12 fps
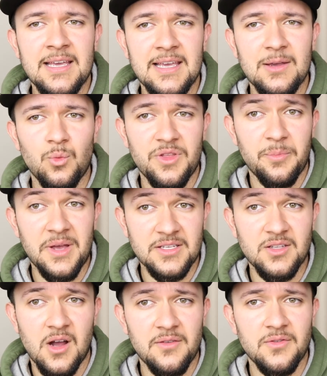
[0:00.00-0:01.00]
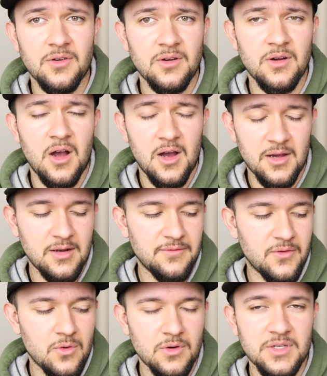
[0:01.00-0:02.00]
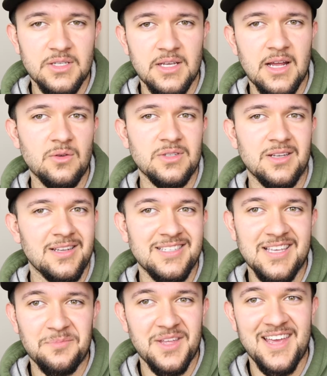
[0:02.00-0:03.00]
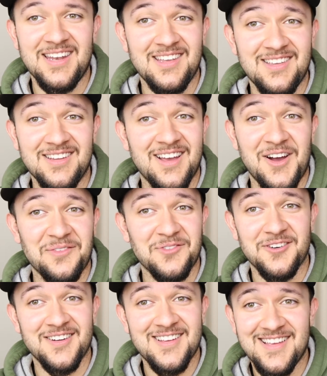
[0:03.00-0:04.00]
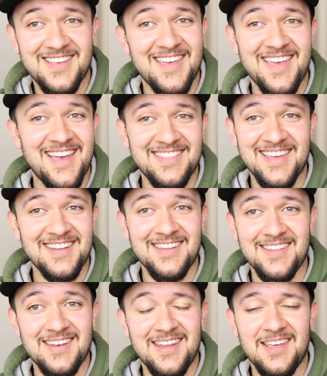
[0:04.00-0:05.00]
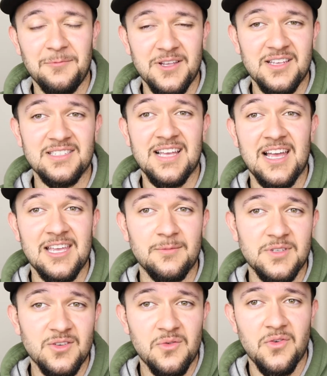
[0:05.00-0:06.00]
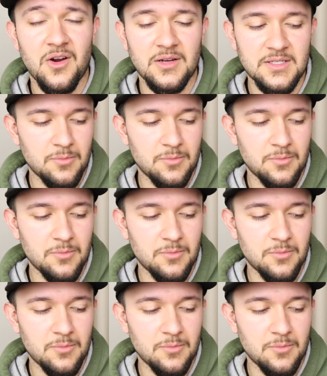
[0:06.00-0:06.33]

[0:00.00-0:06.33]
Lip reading: with best offer on, of course, and I was gonna accept any good offer at the end of the day because I am so far into